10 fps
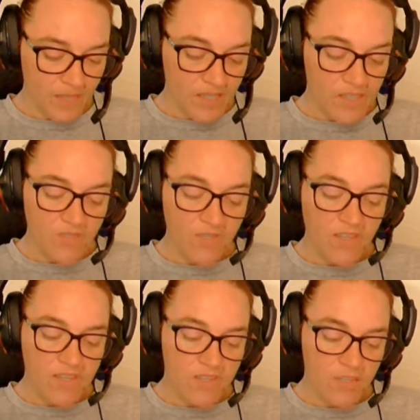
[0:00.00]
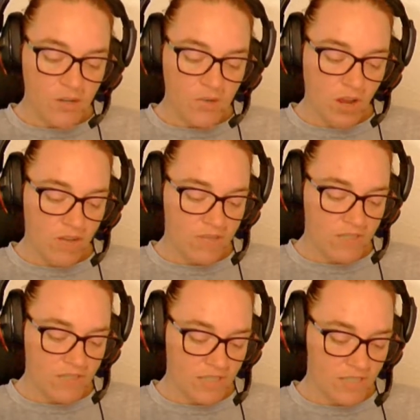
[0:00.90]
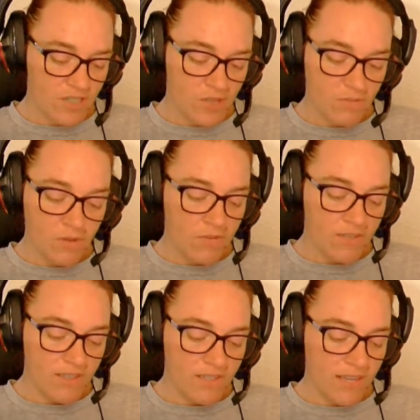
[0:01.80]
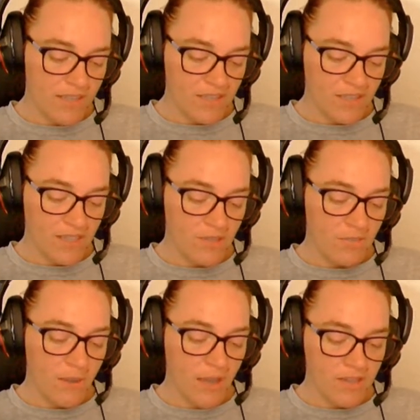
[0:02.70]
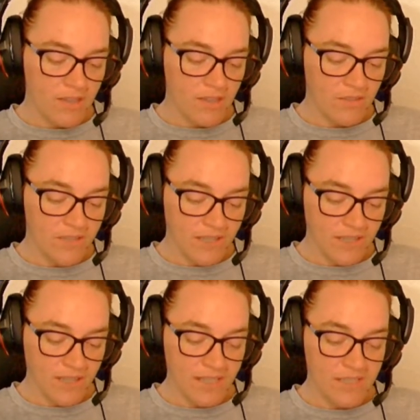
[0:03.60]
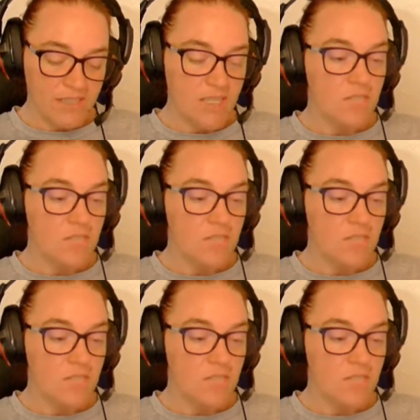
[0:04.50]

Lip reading: Sophia Sloane offered to teach her a perfectly elegant new pattern of knit lace,